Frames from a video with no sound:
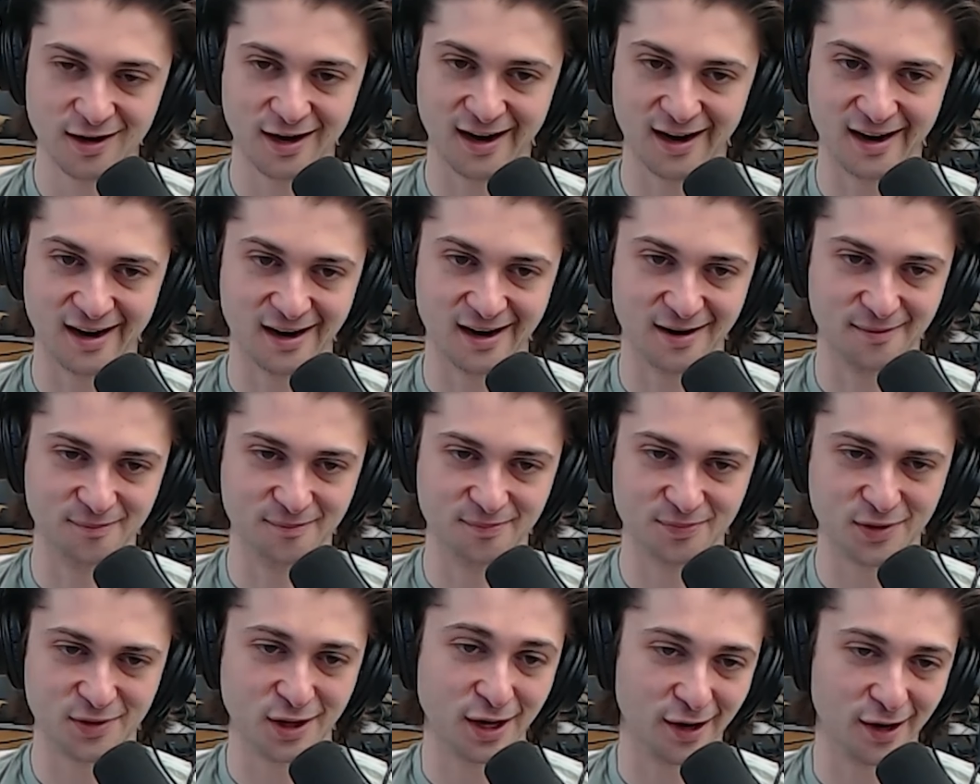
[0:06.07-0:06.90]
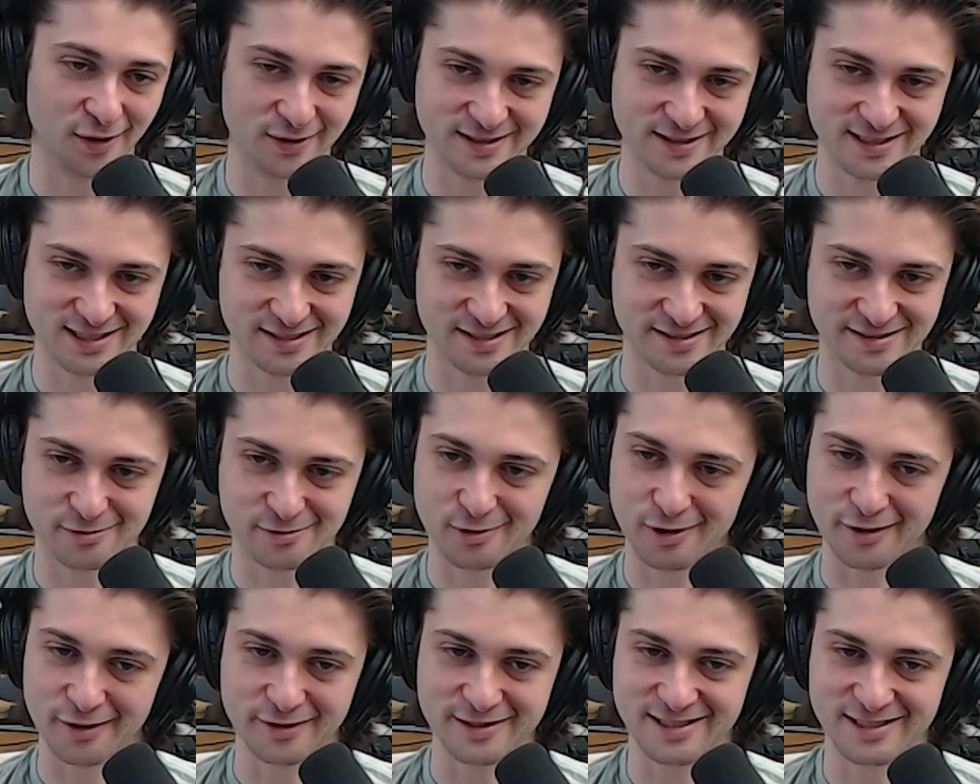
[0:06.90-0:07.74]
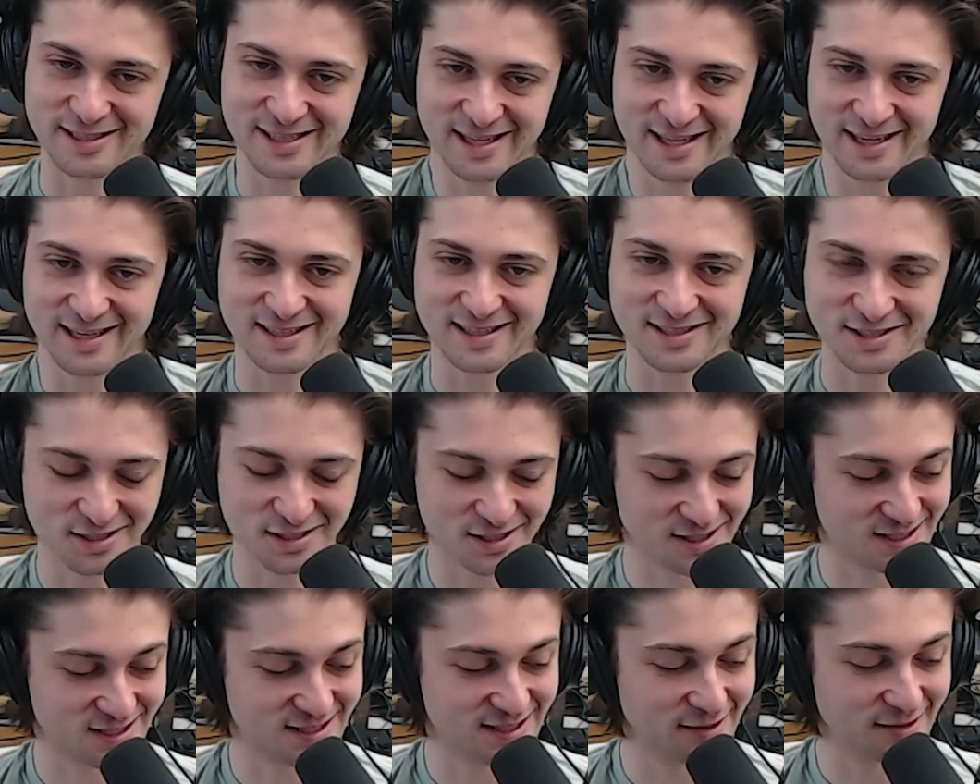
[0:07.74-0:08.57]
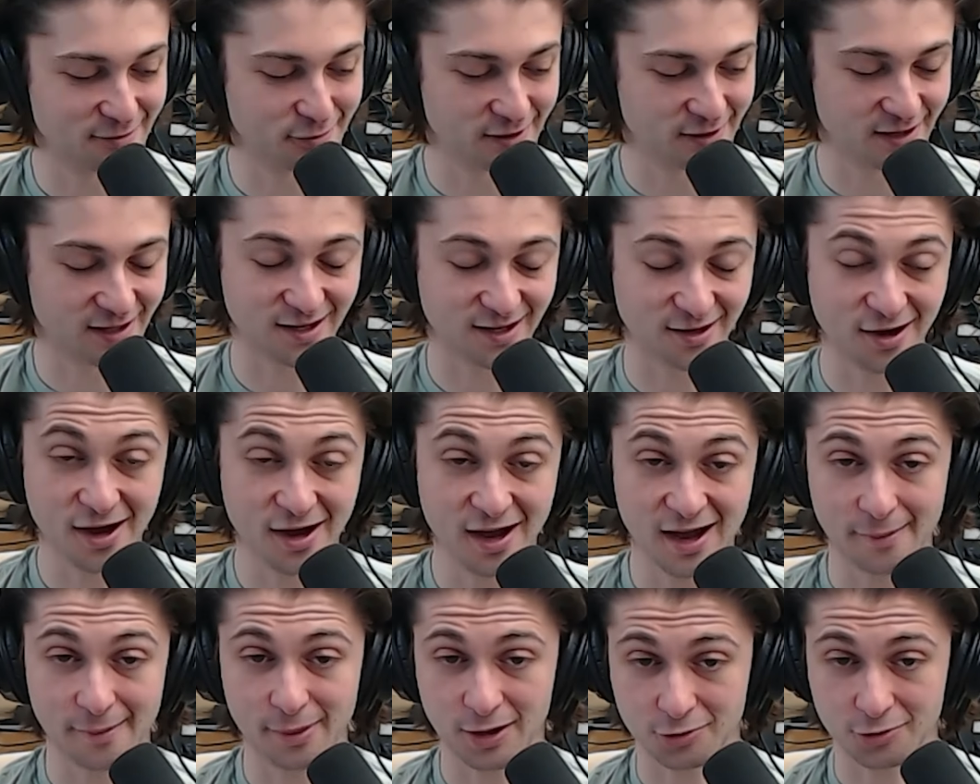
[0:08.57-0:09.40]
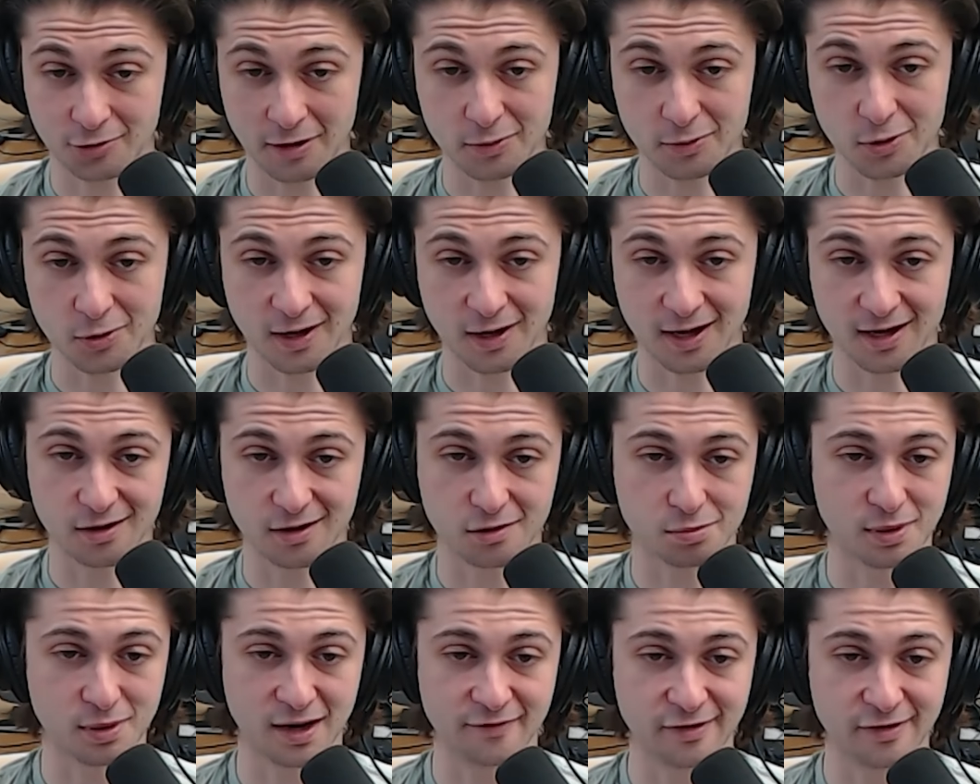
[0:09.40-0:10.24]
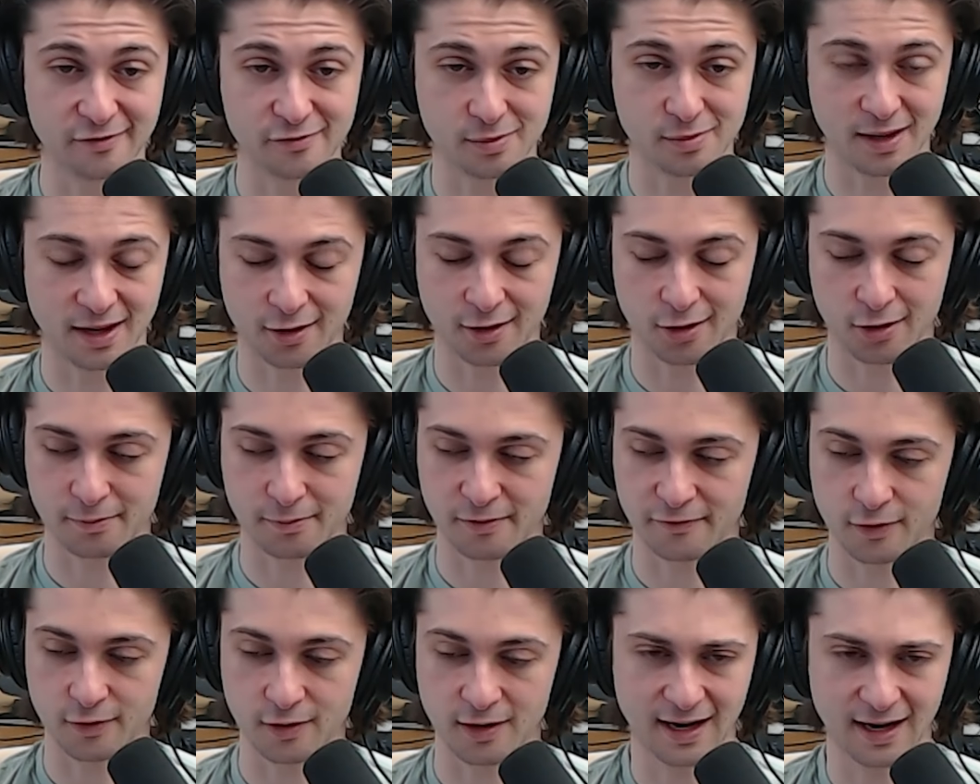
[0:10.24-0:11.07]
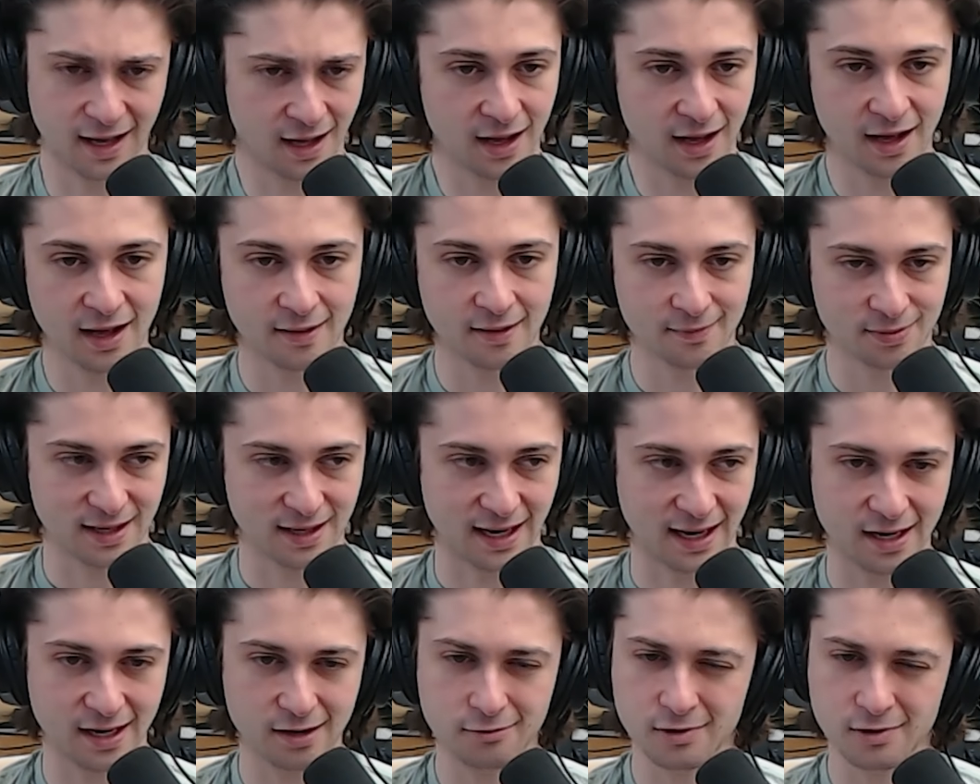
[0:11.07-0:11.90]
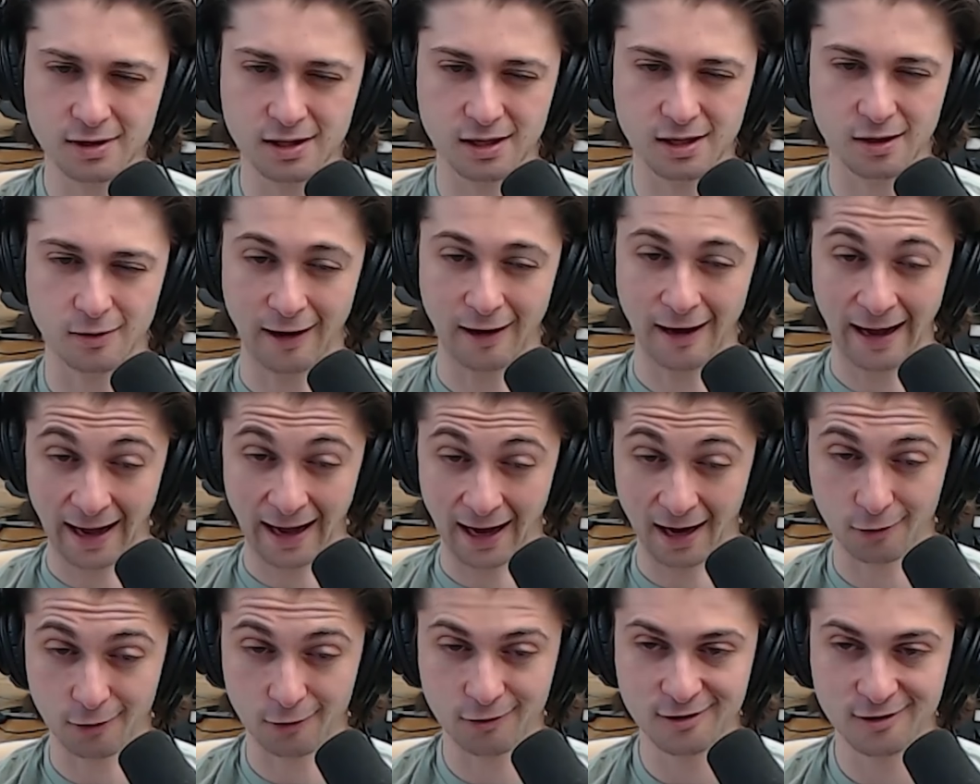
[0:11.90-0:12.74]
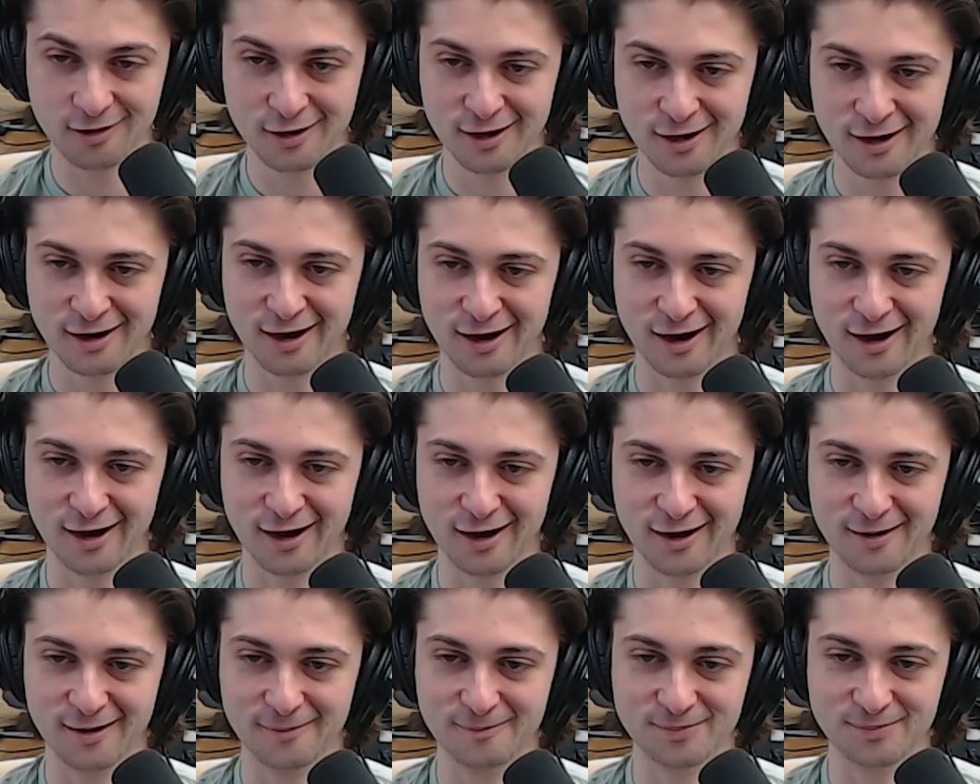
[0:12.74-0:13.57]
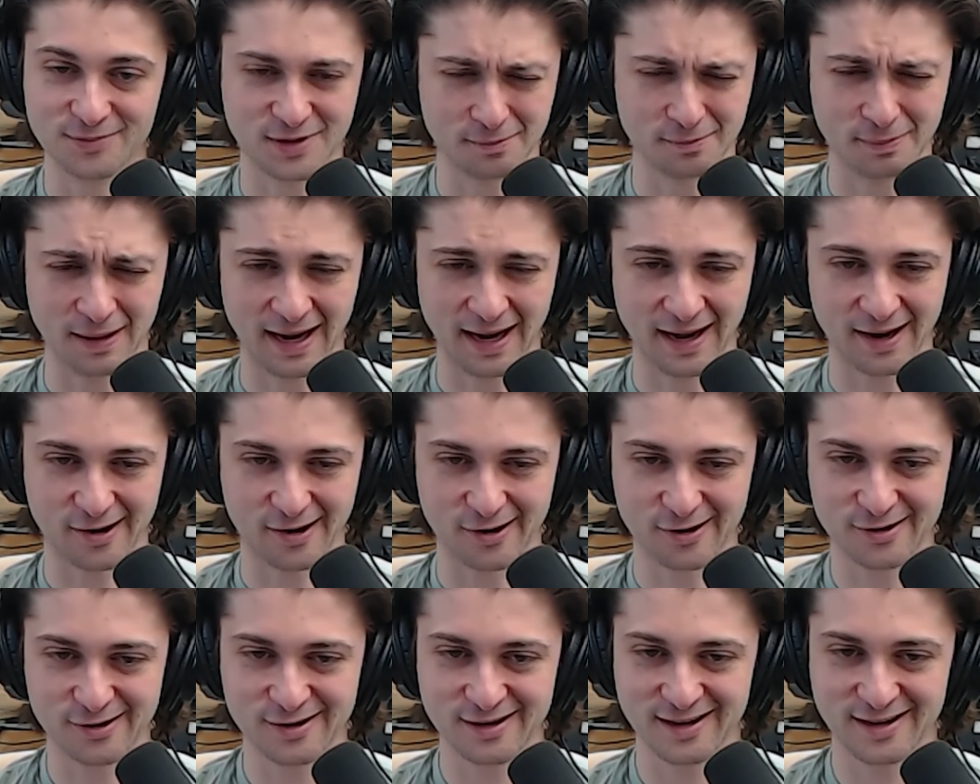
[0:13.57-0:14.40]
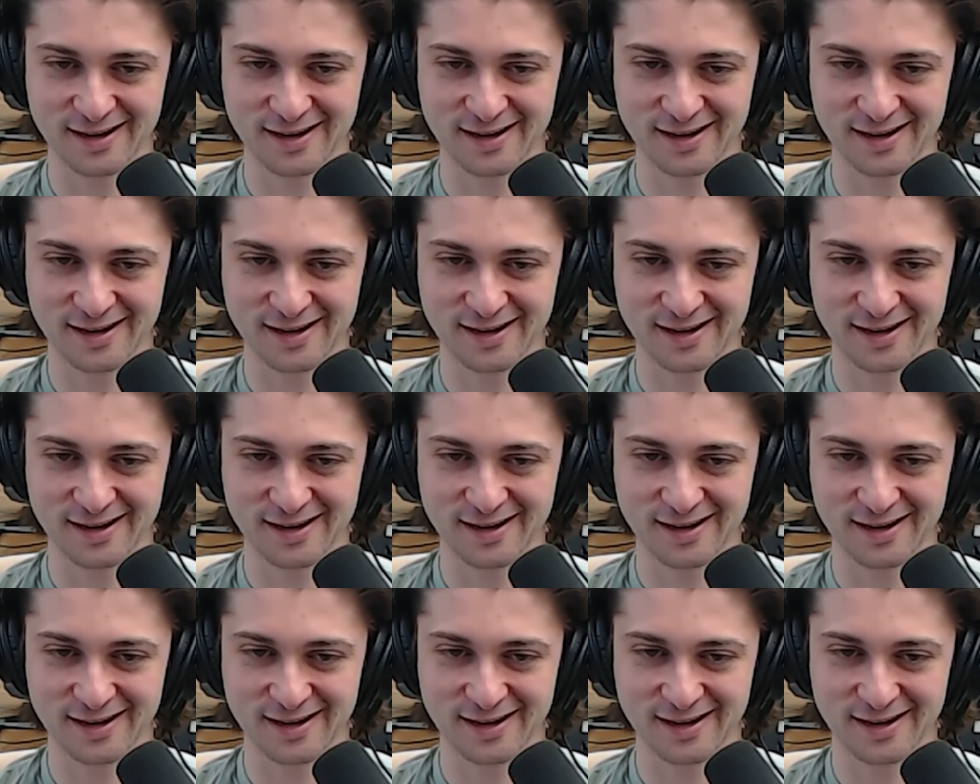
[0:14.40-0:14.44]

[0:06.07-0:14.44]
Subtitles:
It's just one of those things you just didn't really do. I bought crypto kitties, but I've never bought an art before, and I didn't really know how to buy art.